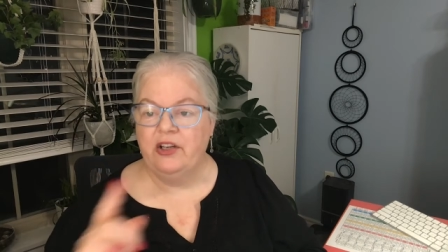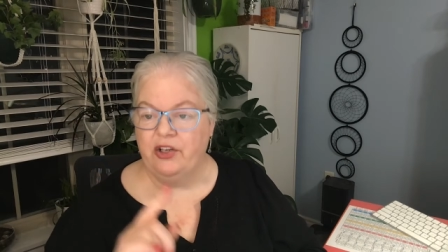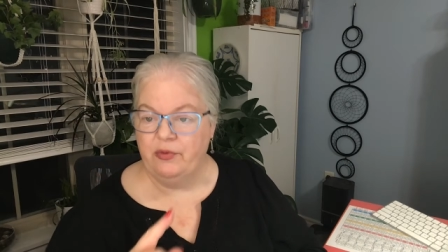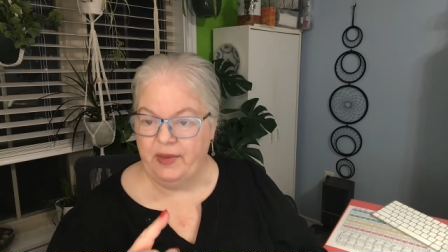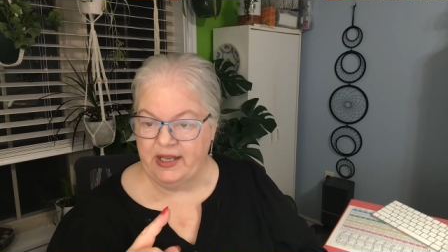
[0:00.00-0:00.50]

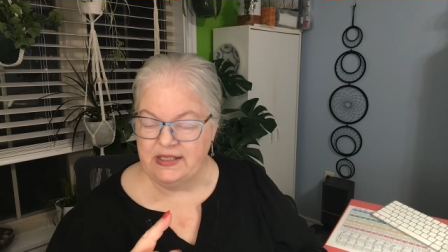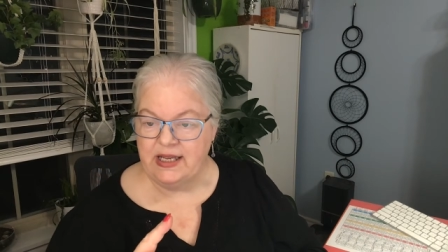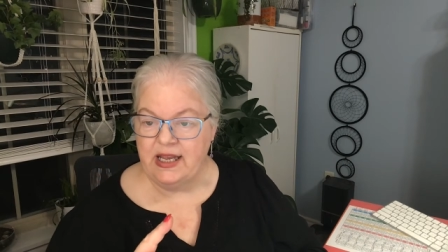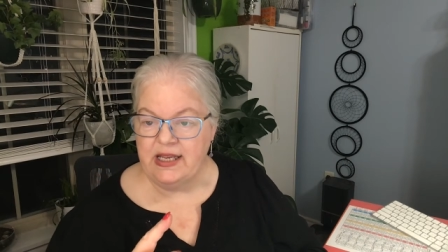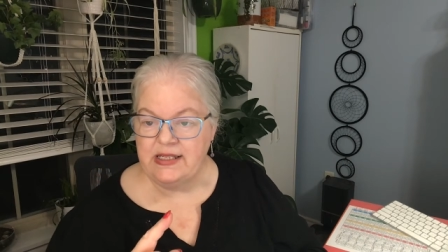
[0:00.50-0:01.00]
new
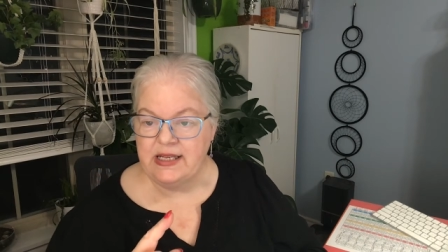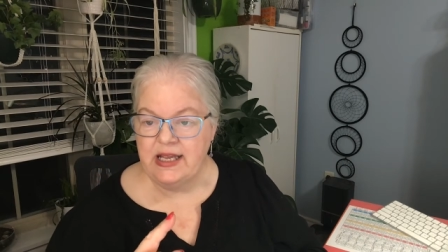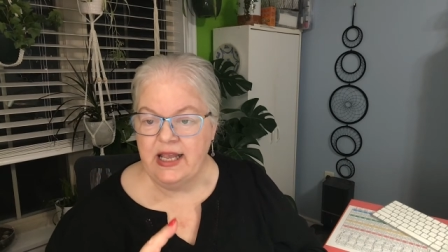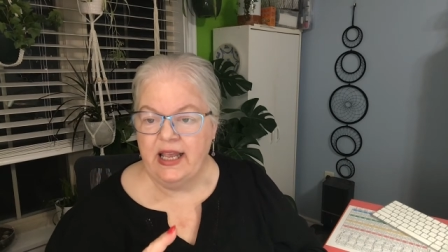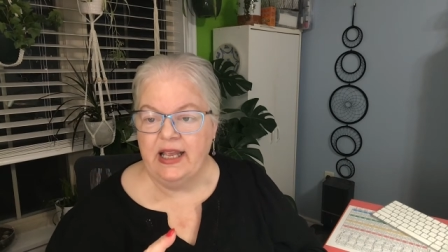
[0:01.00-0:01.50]
mandate
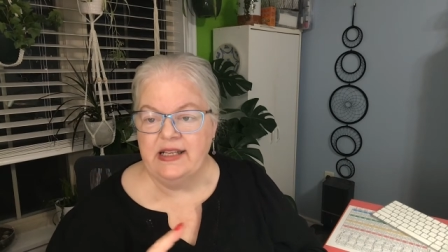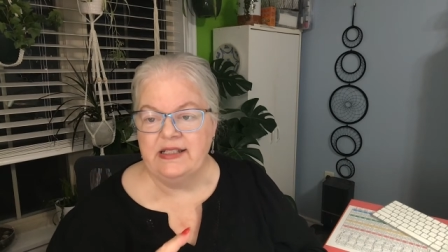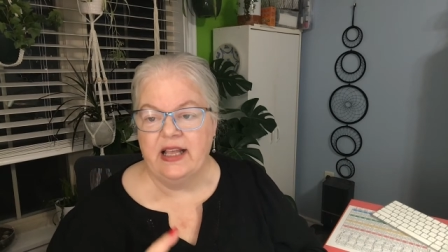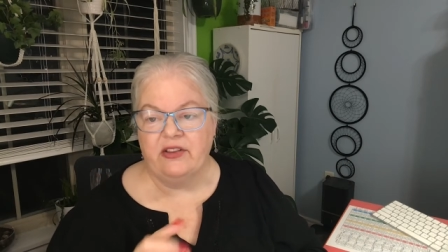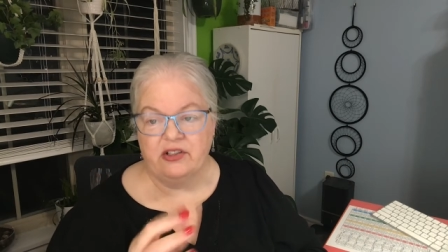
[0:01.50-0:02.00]

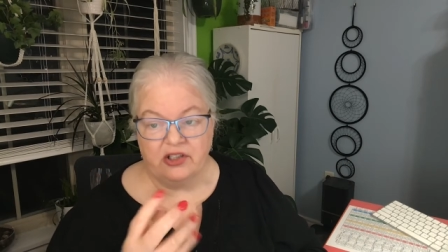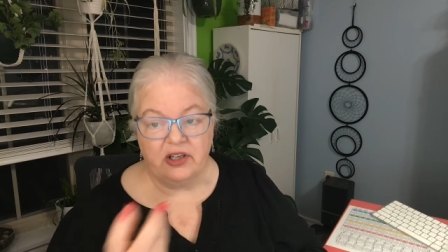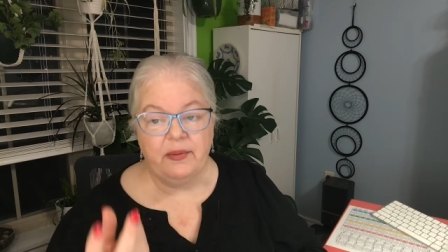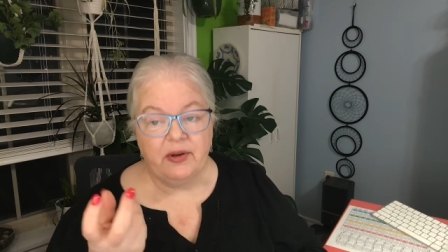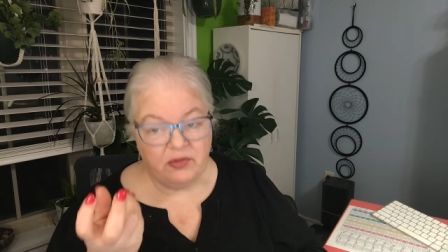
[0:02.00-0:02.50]
is that there's
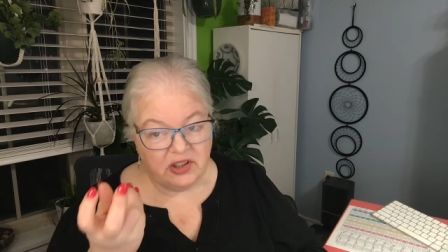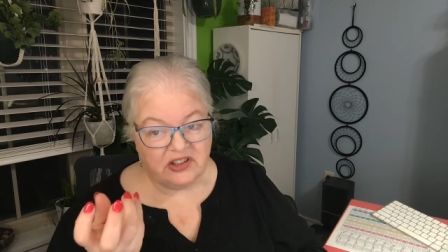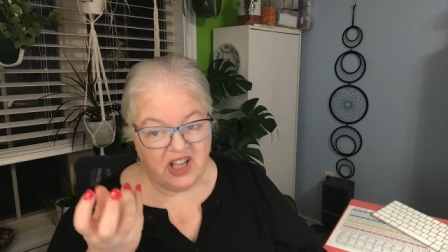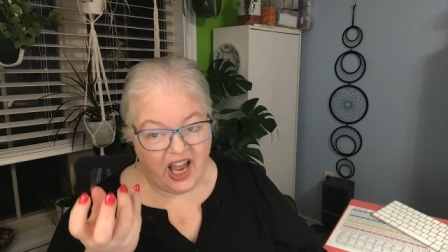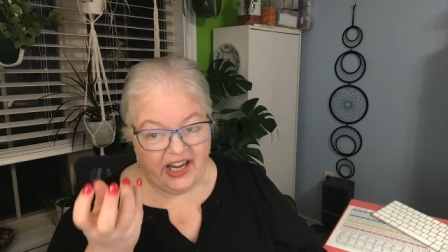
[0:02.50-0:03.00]
going to be a real
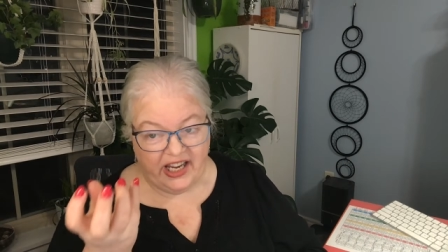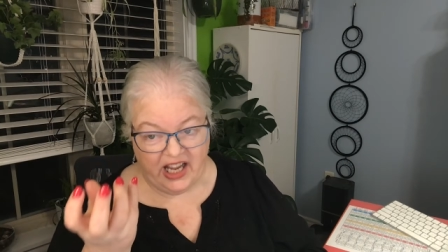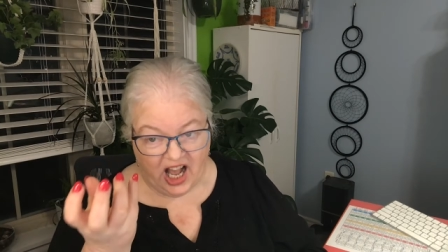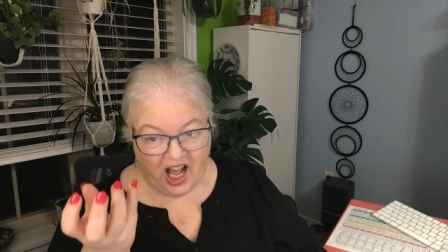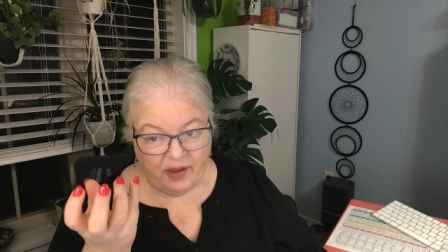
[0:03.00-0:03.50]

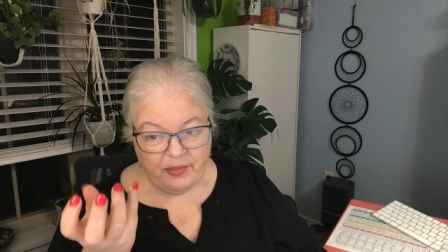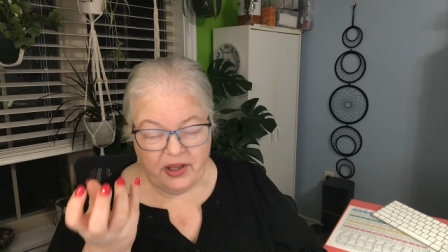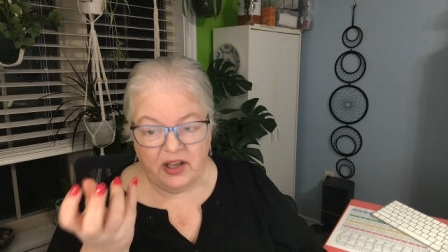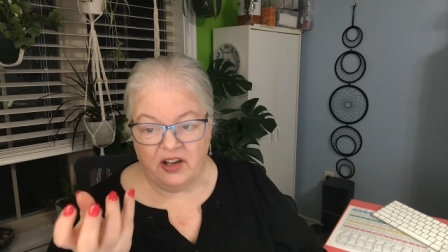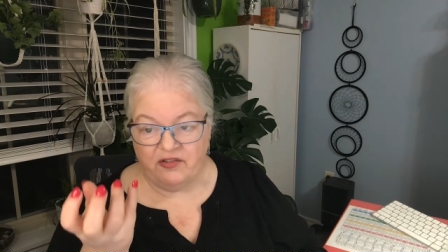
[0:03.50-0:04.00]
tightening up
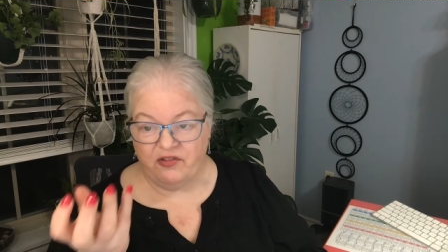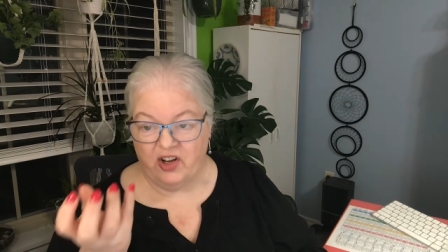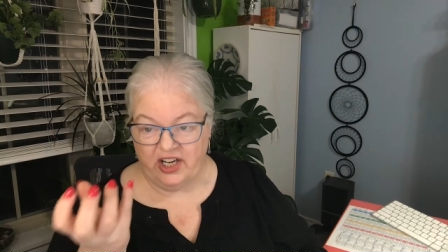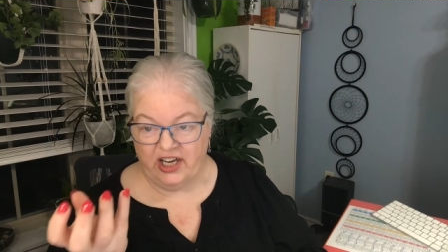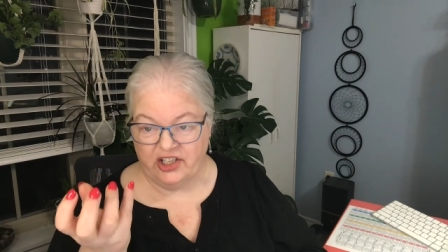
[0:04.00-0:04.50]
of
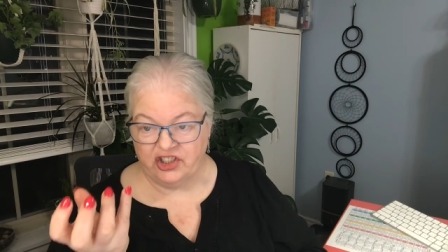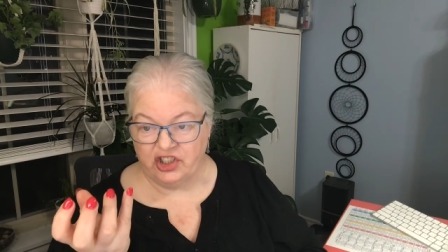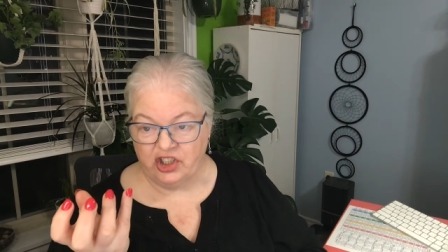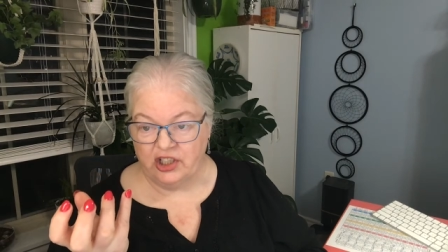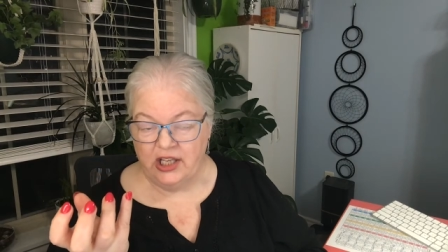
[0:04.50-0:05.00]

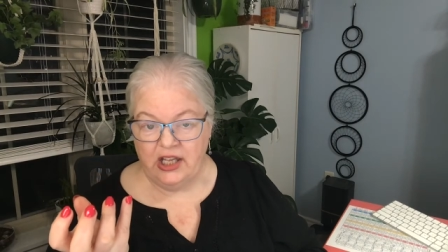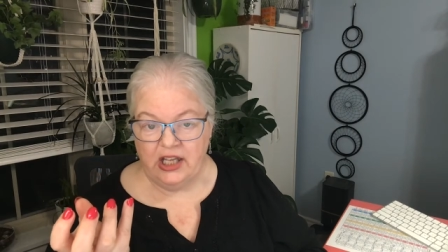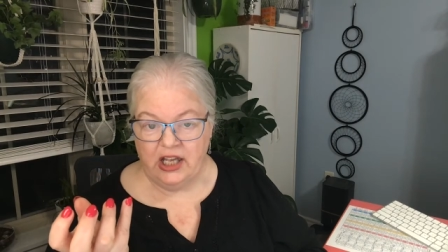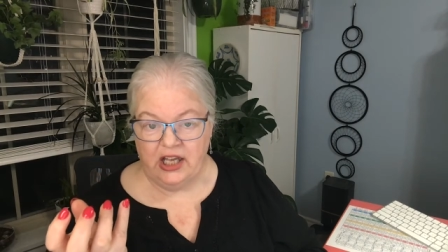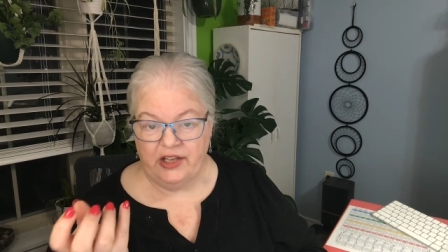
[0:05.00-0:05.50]
financial
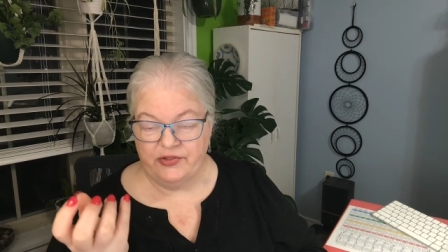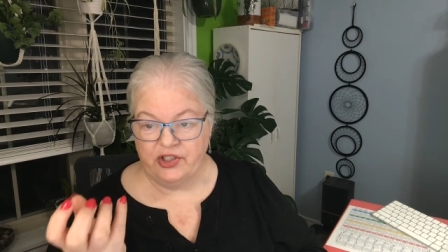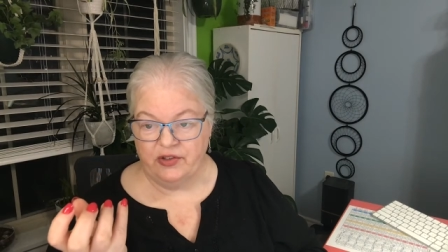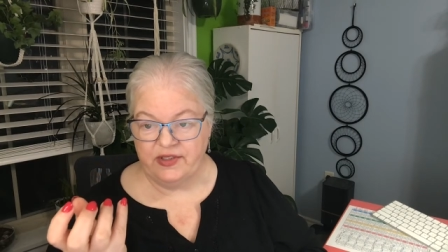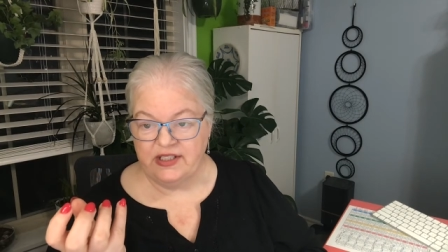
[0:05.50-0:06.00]
uh,
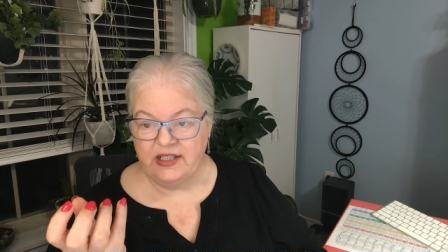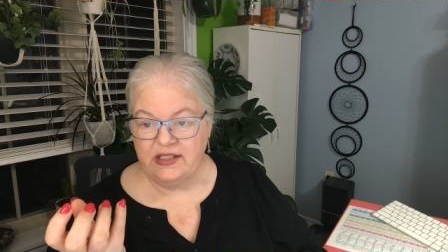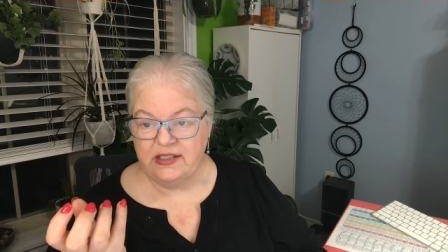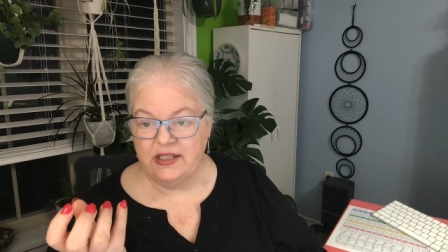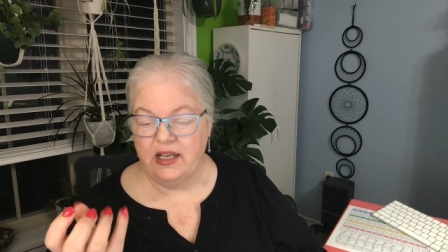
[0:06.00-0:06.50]

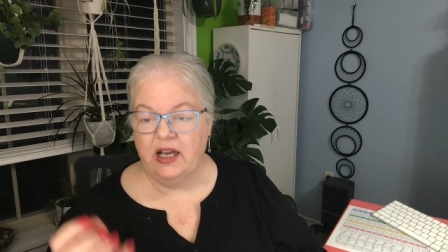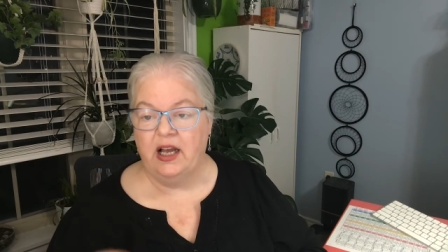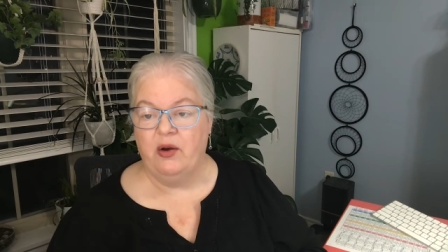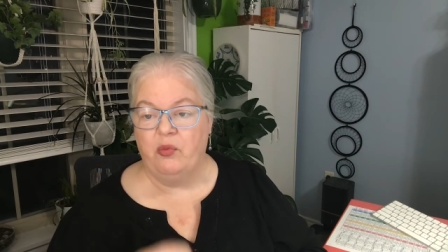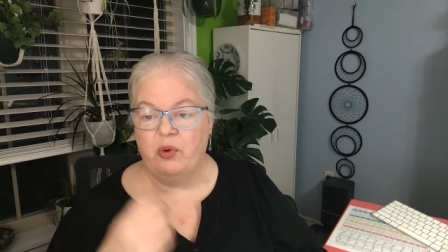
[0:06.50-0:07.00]
services.
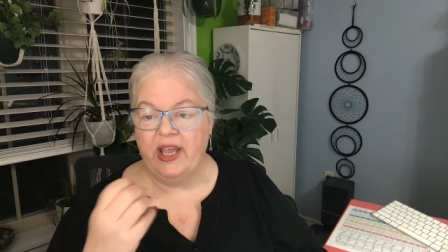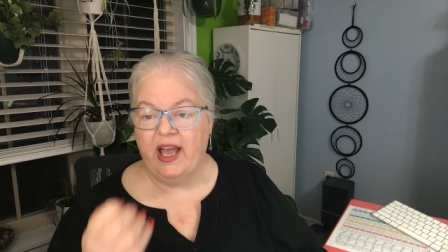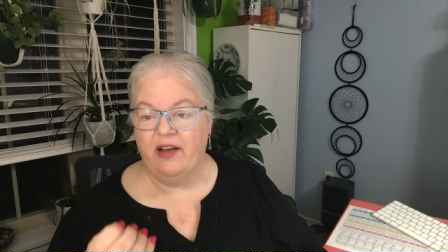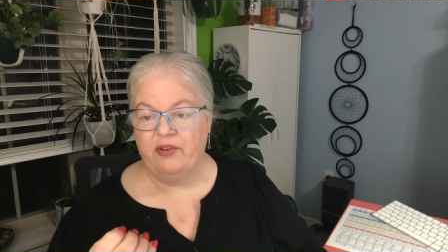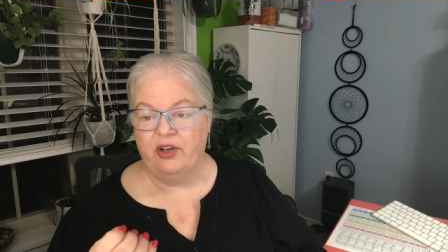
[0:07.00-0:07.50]
Uh, we
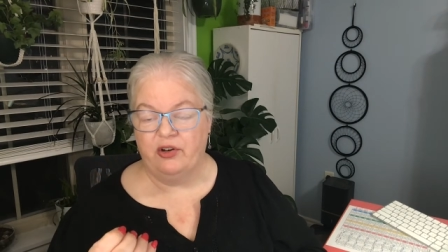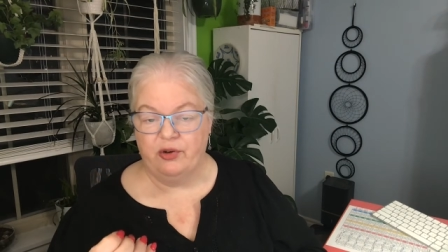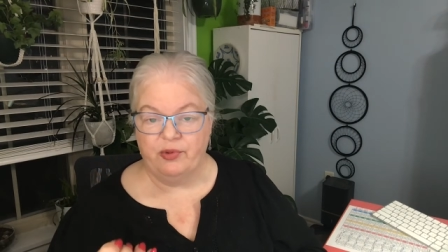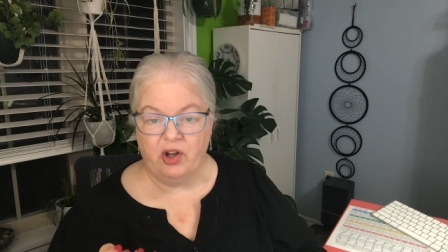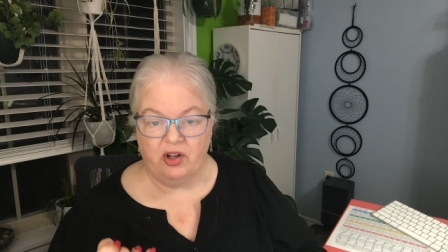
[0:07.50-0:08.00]
have a
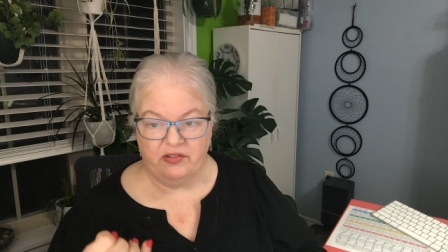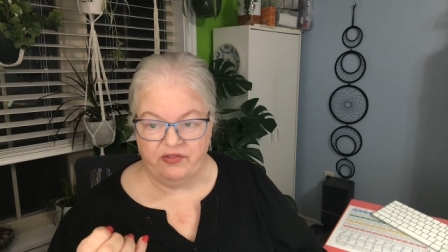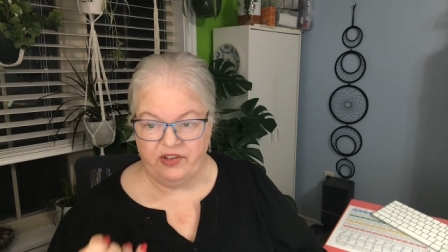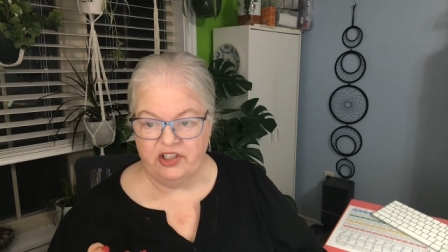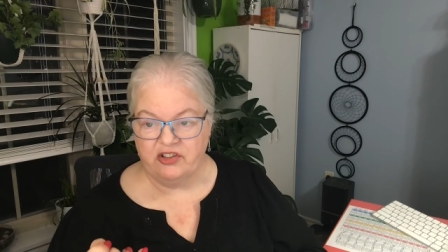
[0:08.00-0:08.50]
group called
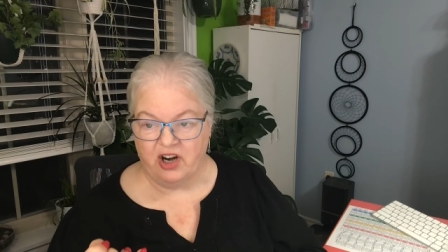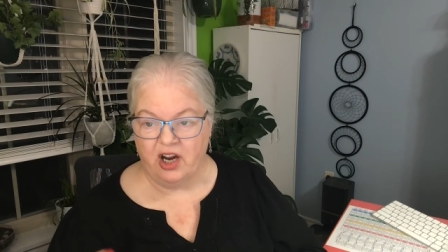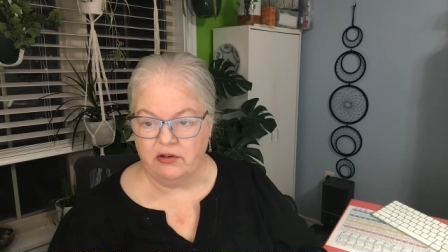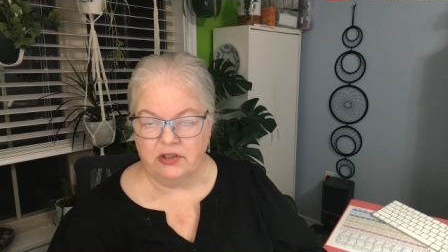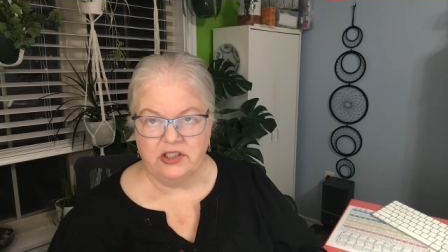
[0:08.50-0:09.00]

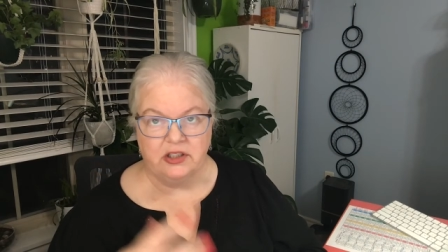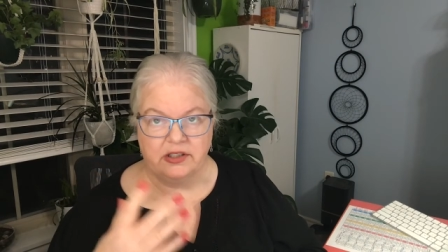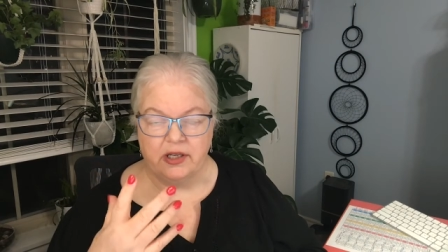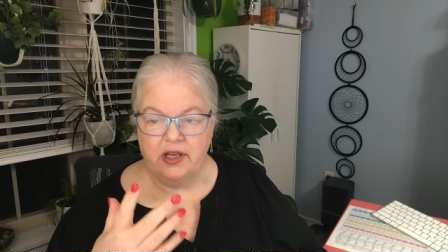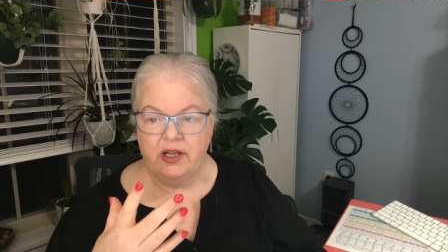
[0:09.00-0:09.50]
FINTRAC, which is